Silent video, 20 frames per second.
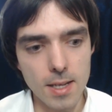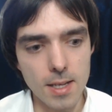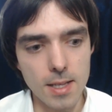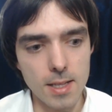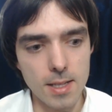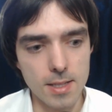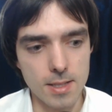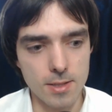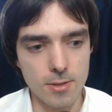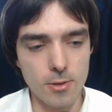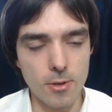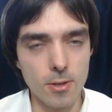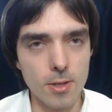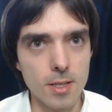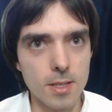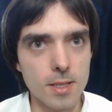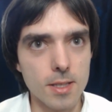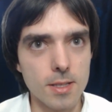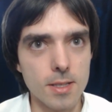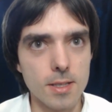let's call
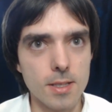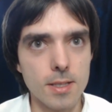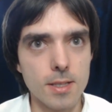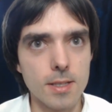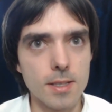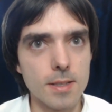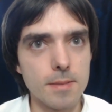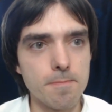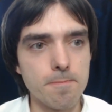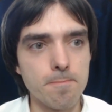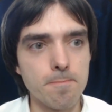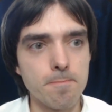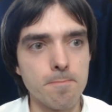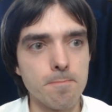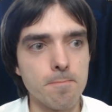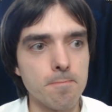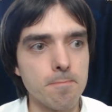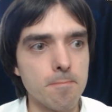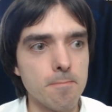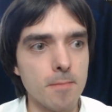it
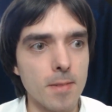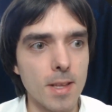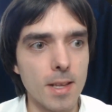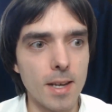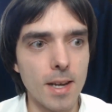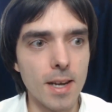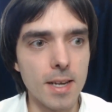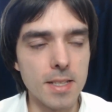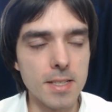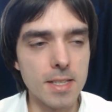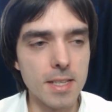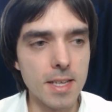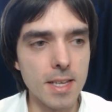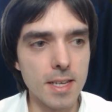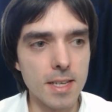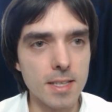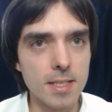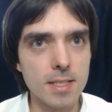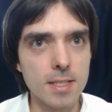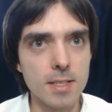
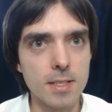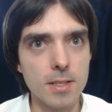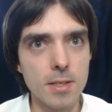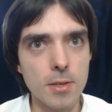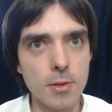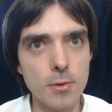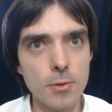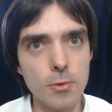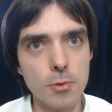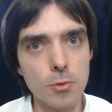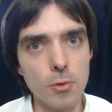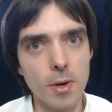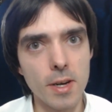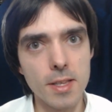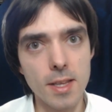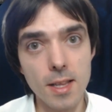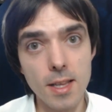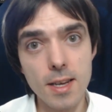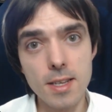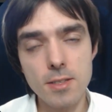ideas you to
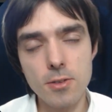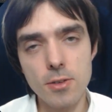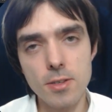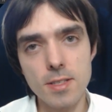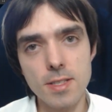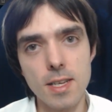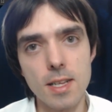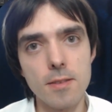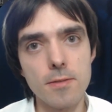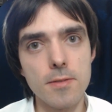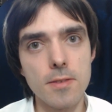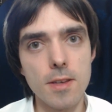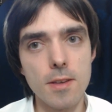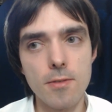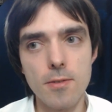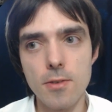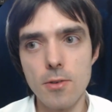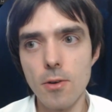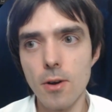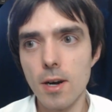analyze yourself
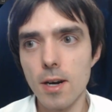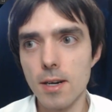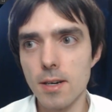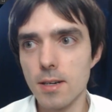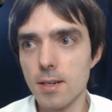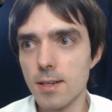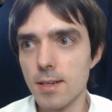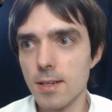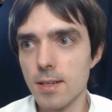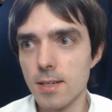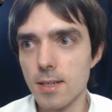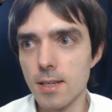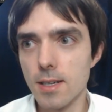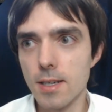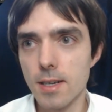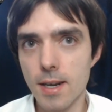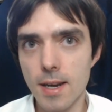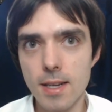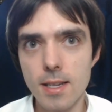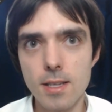if you are
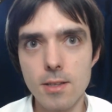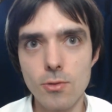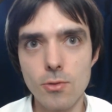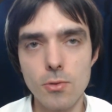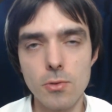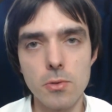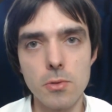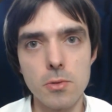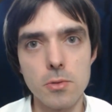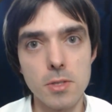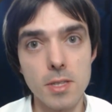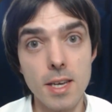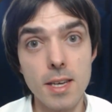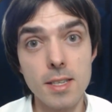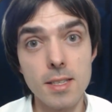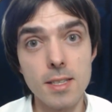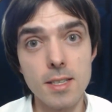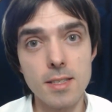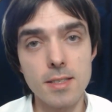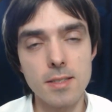ready to take
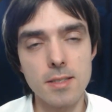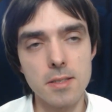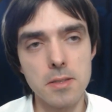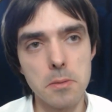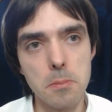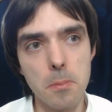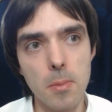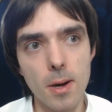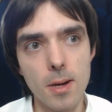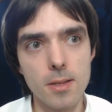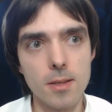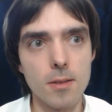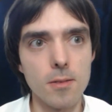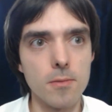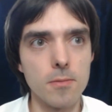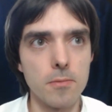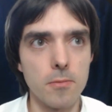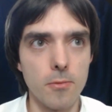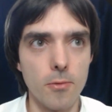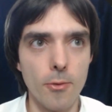this battle
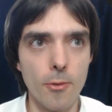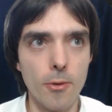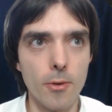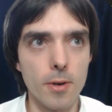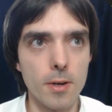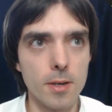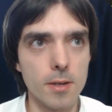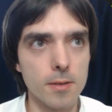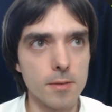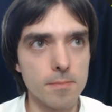for